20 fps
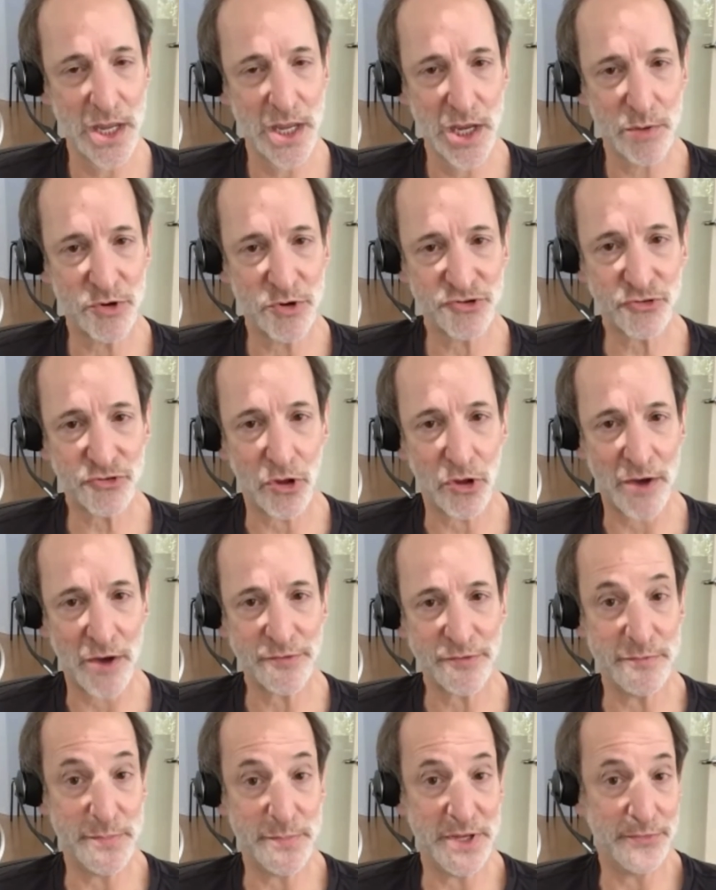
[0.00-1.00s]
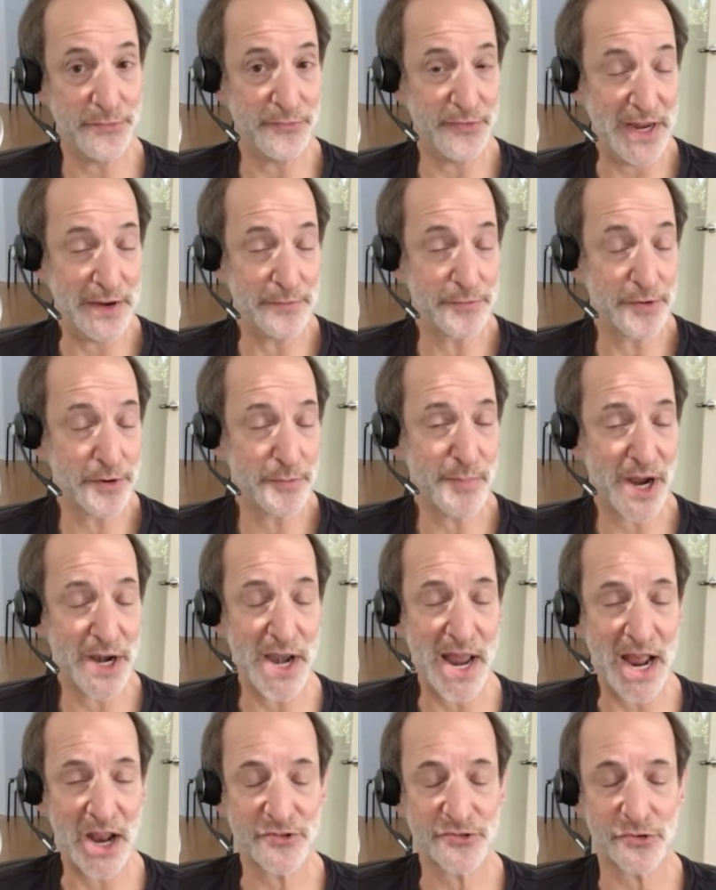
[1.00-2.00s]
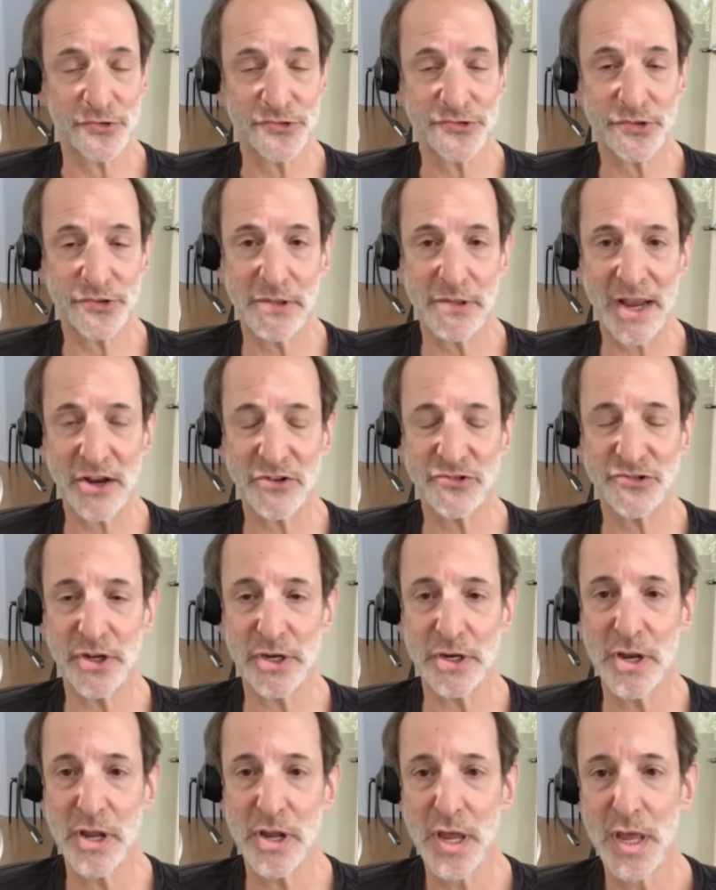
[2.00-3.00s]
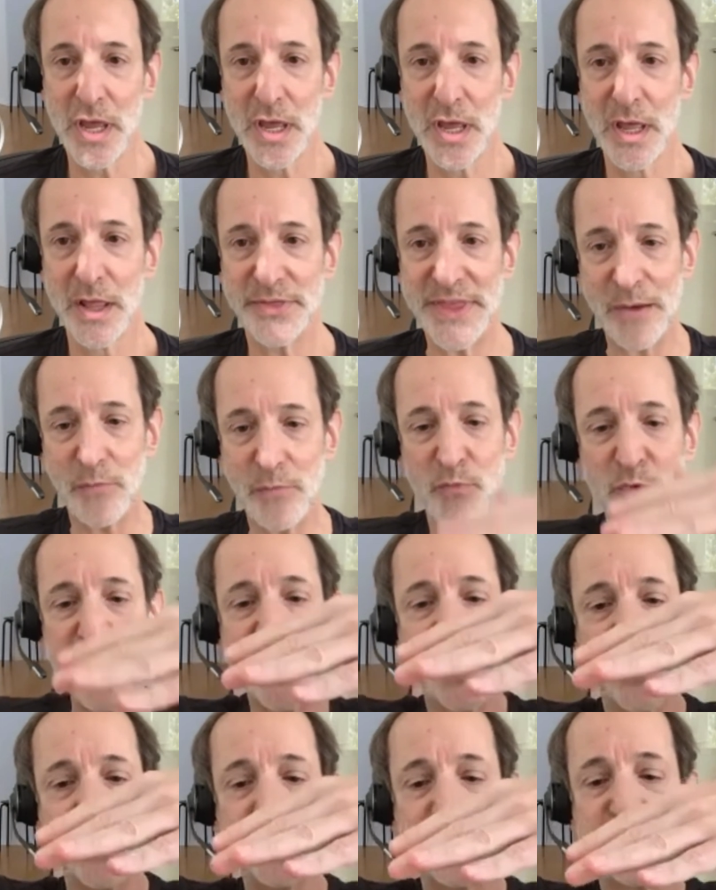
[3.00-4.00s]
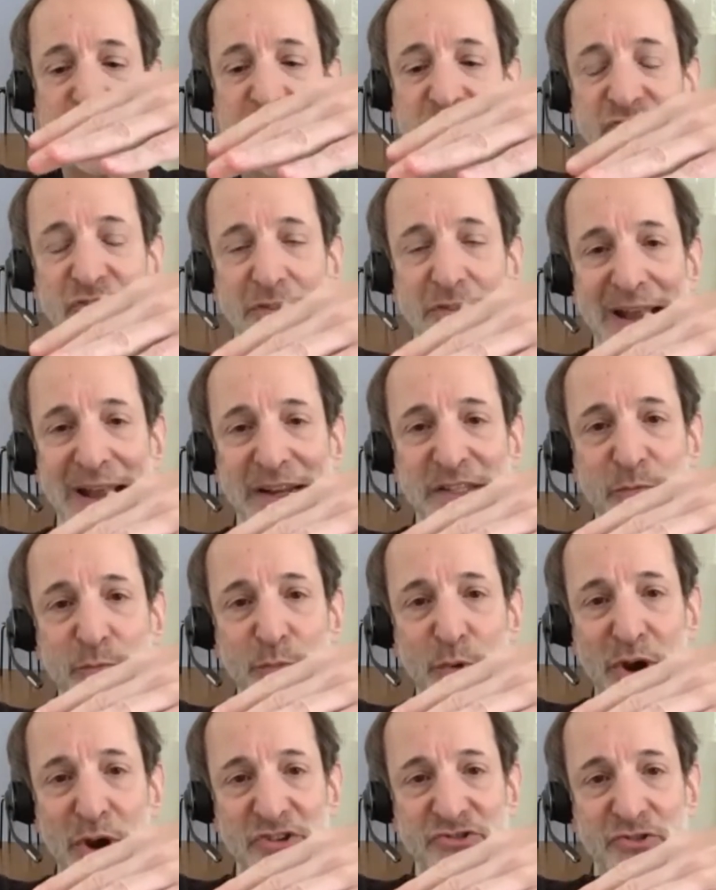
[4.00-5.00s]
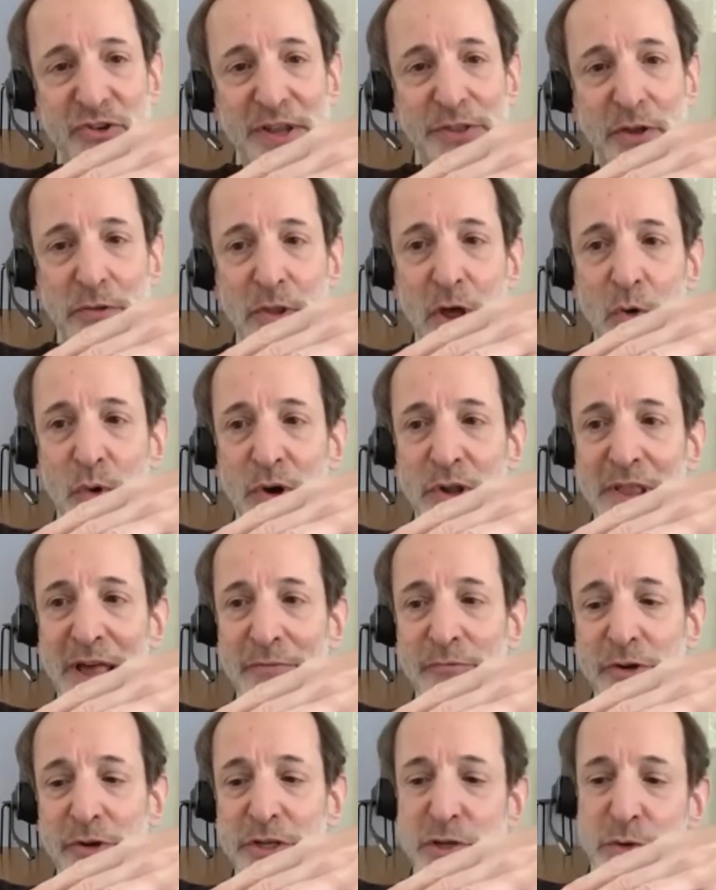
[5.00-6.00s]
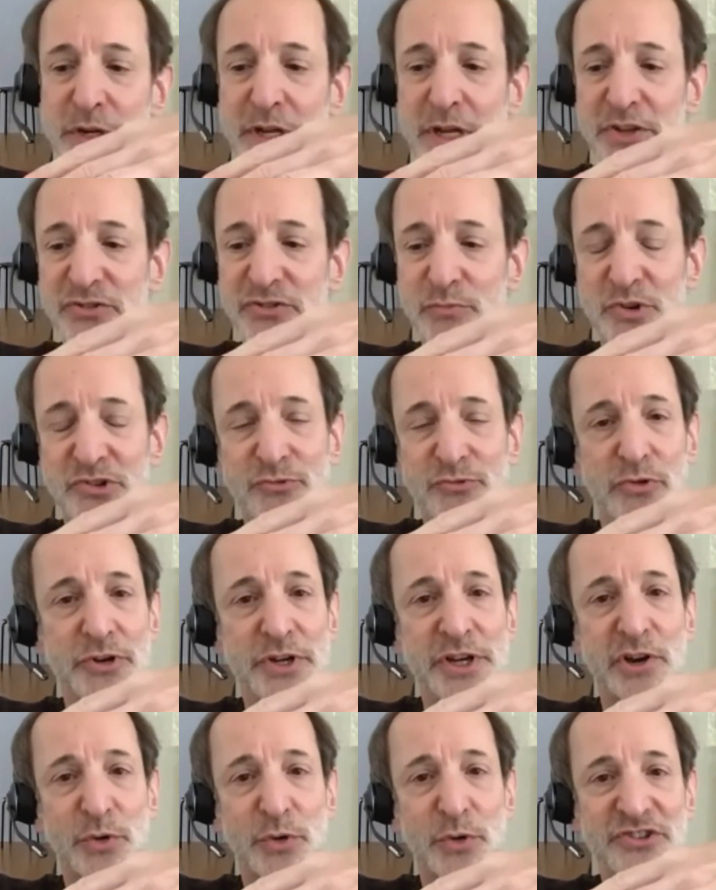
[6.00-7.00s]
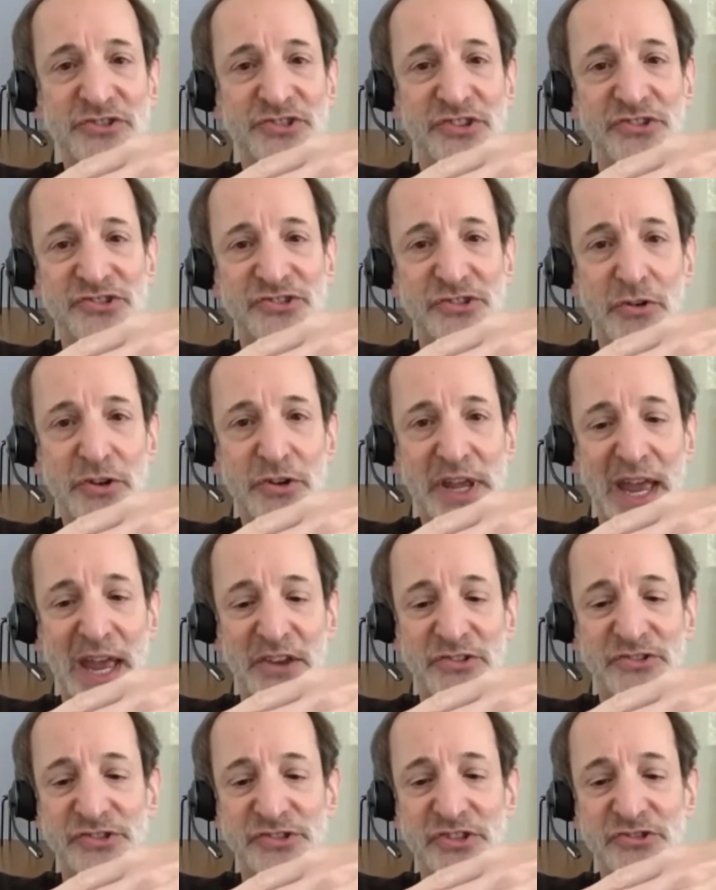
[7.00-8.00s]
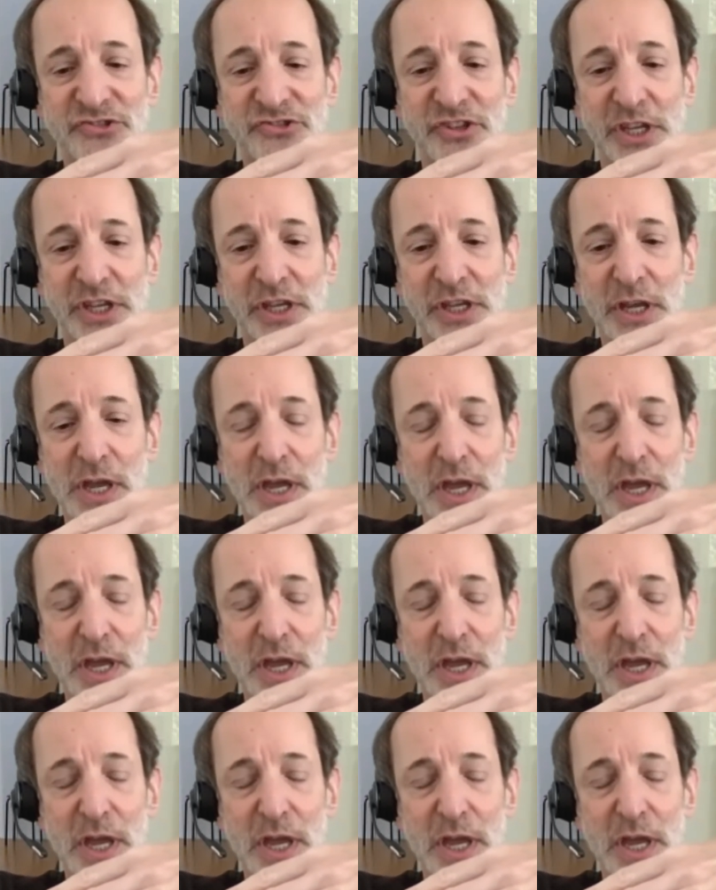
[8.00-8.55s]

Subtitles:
which will often be favored by natural selection, that weakens the selective pressure on the lower level units, which will increase the stochasticity,